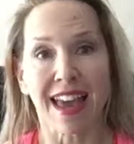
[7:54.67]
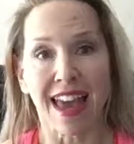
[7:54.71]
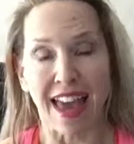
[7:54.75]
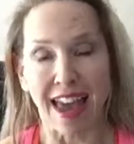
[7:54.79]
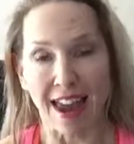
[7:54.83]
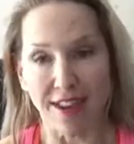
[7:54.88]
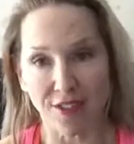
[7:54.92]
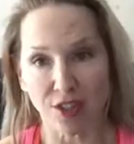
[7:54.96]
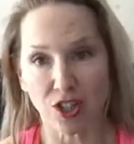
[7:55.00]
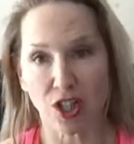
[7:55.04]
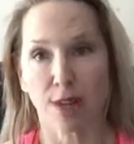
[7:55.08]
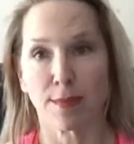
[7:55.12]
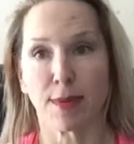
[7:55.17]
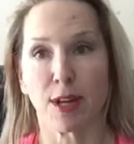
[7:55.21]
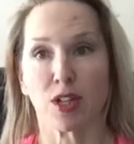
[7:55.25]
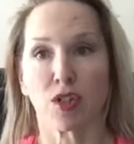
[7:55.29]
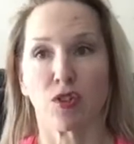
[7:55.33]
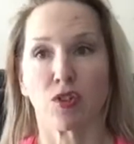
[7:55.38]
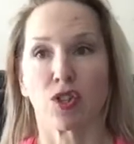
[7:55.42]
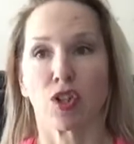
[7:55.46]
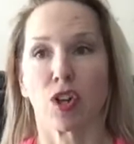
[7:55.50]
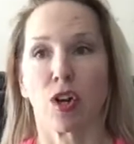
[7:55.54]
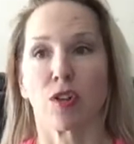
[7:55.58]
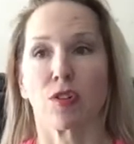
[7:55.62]
Every time I do
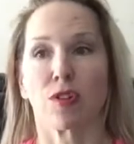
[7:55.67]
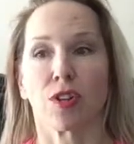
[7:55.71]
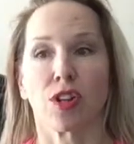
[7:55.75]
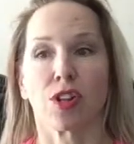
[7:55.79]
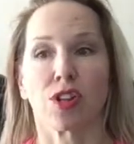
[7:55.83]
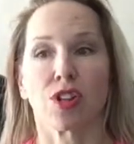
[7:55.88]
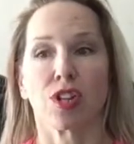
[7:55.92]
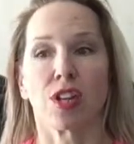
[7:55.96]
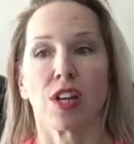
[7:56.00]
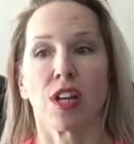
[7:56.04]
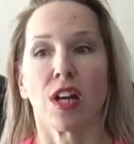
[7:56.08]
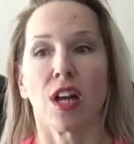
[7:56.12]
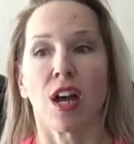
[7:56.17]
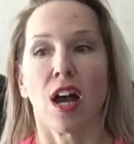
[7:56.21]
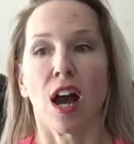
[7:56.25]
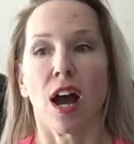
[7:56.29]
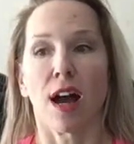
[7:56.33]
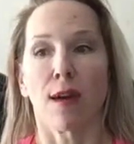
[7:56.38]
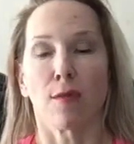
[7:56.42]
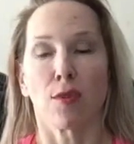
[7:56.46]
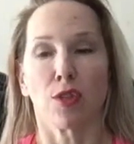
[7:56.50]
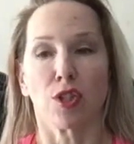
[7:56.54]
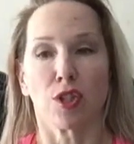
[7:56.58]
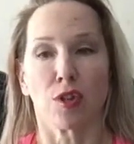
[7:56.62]
shoulders, I
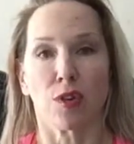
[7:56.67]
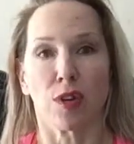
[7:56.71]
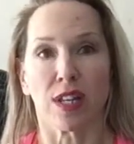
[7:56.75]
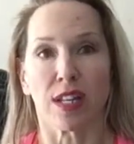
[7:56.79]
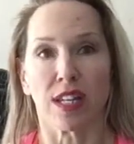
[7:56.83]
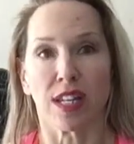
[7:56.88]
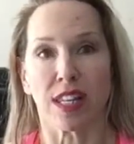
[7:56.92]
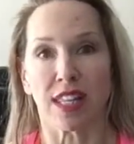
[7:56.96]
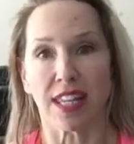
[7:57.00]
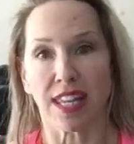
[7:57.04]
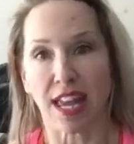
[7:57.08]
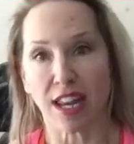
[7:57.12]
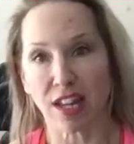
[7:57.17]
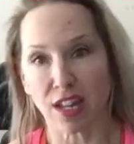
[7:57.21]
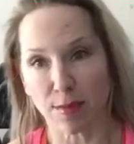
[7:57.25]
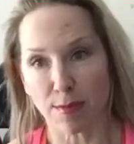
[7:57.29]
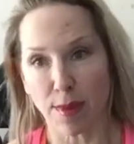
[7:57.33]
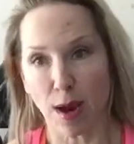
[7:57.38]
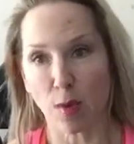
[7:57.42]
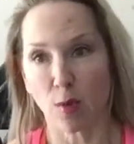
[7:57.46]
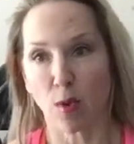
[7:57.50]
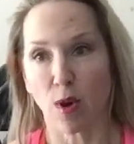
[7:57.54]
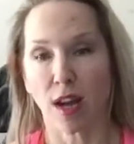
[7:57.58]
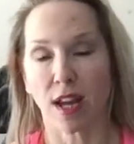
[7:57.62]
would do it near the end of my
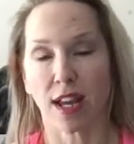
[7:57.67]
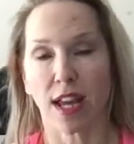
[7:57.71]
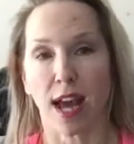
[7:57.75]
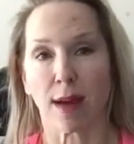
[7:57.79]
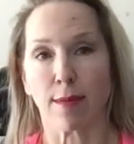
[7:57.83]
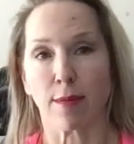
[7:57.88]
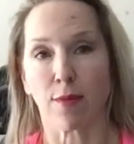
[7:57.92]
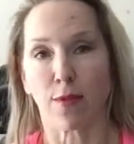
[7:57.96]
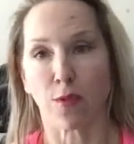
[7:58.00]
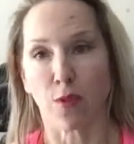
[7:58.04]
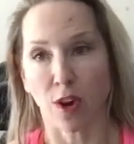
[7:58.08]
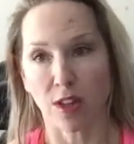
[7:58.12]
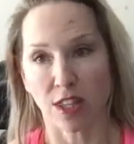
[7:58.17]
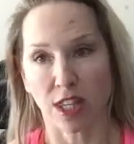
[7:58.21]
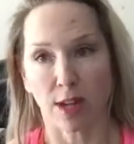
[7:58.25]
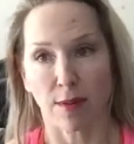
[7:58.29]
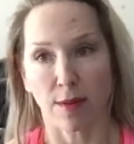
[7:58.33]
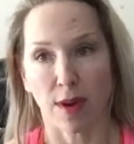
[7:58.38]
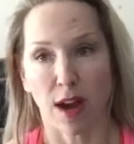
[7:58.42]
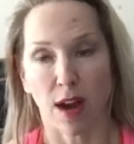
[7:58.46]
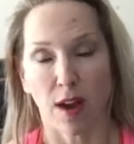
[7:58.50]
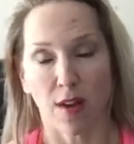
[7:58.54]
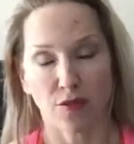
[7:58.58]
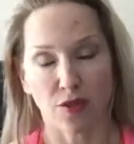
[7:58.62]
workout,
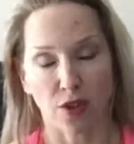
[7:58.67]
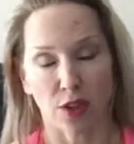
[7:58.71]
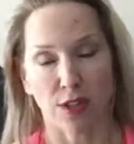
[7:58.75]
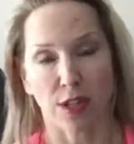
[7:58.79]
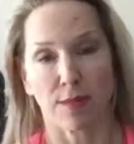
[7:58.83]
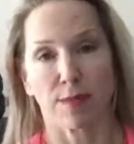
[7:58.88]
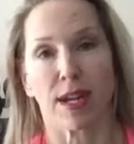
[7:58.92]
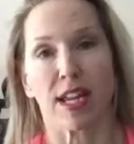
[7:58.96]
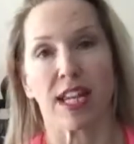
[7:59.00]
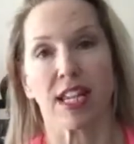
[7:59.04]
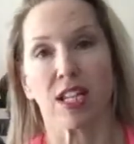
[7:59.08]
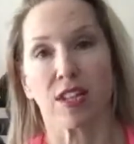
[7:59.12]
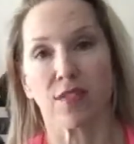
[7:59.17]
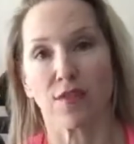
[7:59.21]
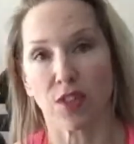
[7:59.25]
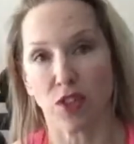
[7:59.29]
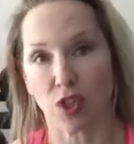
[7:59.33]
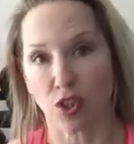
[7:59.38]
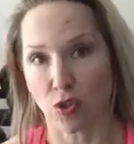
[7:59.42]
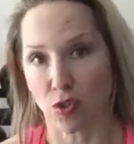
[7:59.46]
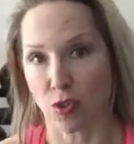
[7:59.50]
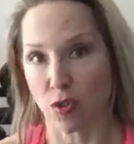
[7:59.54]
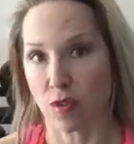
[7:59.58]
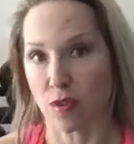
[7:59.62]
after I've done my
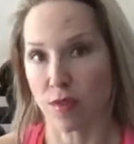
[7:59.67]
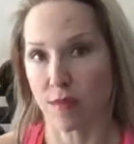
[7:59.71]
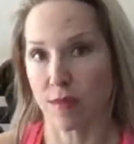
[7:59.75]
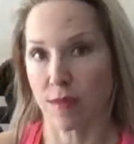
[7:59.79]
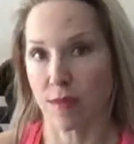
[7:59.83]
individual